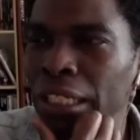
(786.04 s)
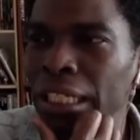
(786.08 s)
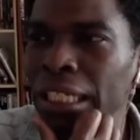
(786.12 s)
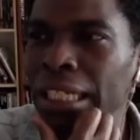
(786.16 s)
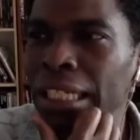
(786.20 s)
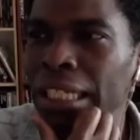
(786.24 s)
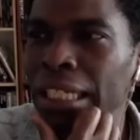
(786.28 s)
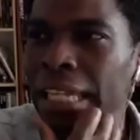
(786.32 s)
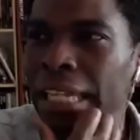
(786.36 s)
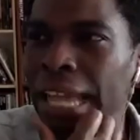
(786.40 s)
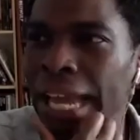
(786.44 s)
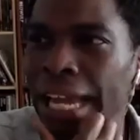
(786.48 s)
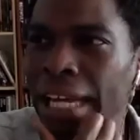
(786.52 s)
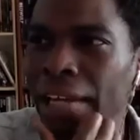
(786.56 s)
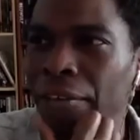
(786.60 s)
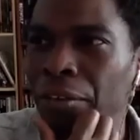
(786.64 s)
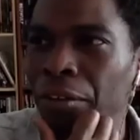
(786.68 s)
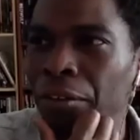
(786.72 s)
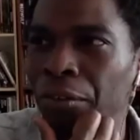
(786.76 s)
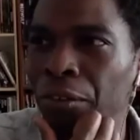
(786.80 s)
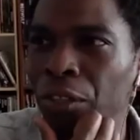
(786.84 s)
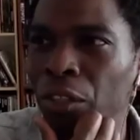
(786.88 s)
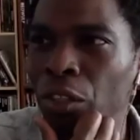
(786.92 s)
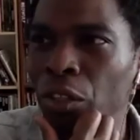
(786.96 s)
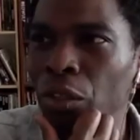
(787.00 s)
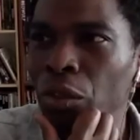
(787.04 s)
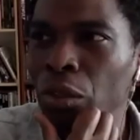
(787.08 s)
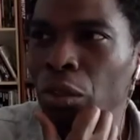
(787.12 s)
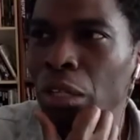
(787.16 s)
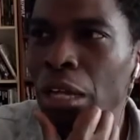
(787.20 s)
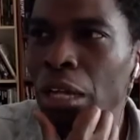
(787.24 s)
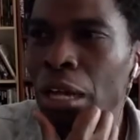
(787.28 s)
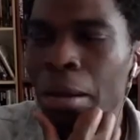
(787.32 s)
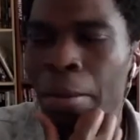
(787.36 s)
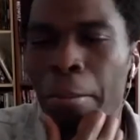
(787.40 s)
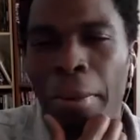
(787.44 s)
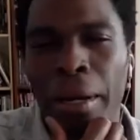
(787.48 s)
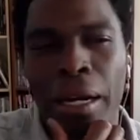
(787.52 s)
negative review,
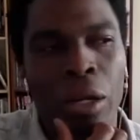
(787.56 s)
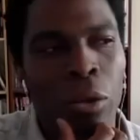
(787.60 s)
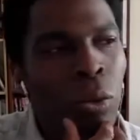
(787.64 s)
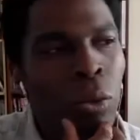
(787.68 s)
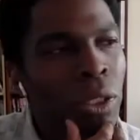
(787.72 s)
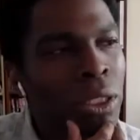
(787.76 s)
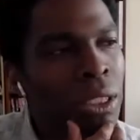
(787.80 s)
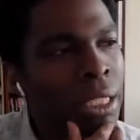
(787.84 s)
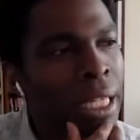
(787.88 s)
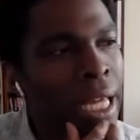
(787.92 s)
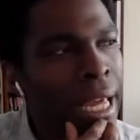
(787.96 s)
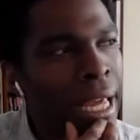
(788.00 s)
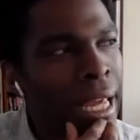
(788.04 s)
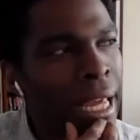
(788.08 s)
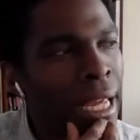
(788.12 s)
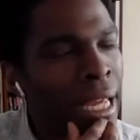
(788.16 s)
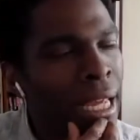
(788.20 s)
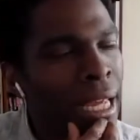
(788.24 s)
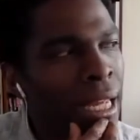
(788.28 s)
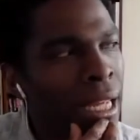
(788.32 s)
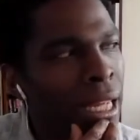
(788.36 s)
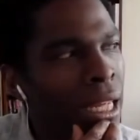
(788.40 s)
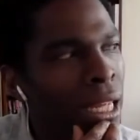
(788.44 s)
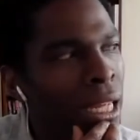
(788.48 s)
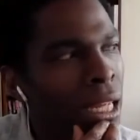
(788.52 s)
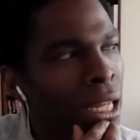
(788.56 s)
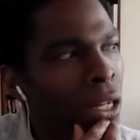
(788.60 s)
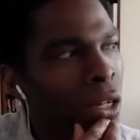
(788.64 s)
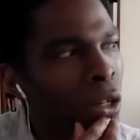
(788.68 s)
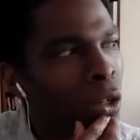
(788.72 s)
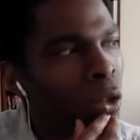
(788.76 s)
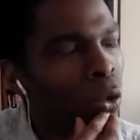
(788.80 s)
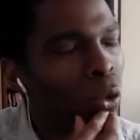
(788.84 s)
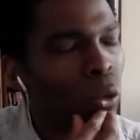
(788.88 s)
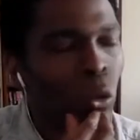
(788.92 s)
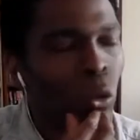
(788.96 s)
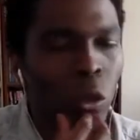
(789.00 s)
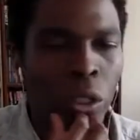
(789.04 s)
but it was a
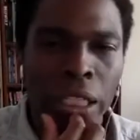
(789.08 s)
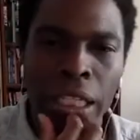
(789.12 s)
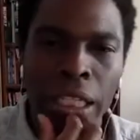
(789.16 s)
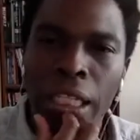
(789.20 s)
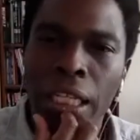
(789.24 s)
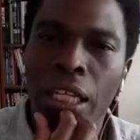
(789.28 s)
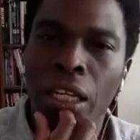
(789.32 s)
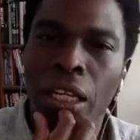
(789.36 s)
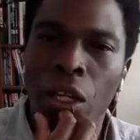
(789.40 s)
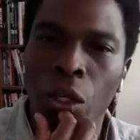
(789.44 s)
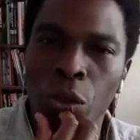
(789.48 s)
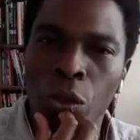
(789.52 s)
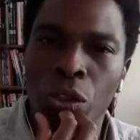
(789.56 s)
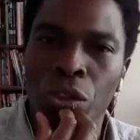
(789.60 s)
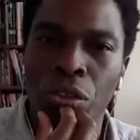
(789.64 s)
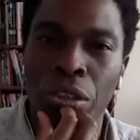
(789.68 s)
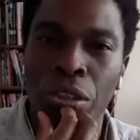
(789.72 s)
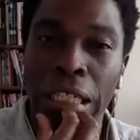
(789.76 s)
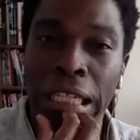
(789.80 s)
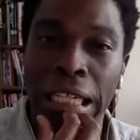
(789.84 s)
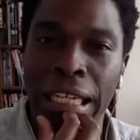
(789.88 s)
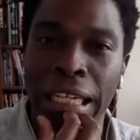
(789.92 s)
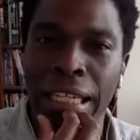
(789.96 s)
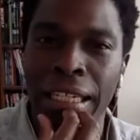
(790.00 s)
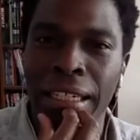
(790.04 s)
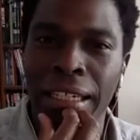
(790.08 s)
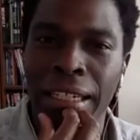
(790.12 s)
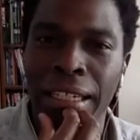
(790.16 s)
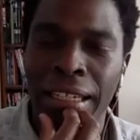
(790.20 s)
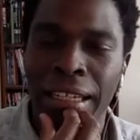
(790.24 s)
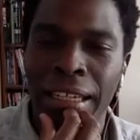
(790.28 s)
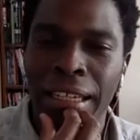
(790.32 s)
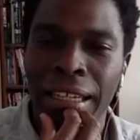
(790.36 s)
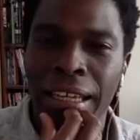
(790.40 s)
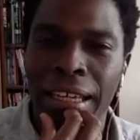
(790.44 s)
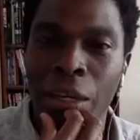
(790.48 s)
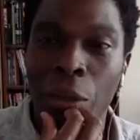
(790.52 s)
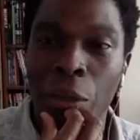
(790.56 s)
really close reading.
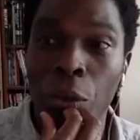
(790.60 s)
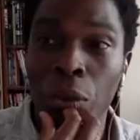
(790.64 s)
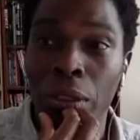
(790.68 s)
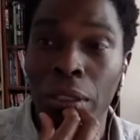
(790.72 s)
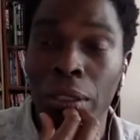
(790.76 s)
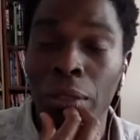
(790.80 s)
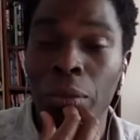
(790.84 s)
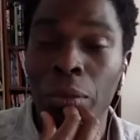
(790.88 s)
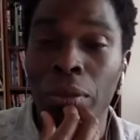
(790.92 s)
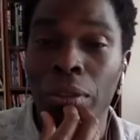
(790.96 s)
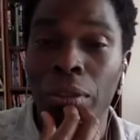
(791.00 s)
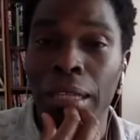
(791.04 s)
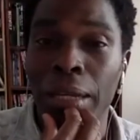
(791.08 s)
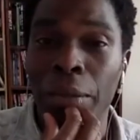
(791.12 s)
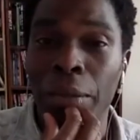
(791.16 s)
It was one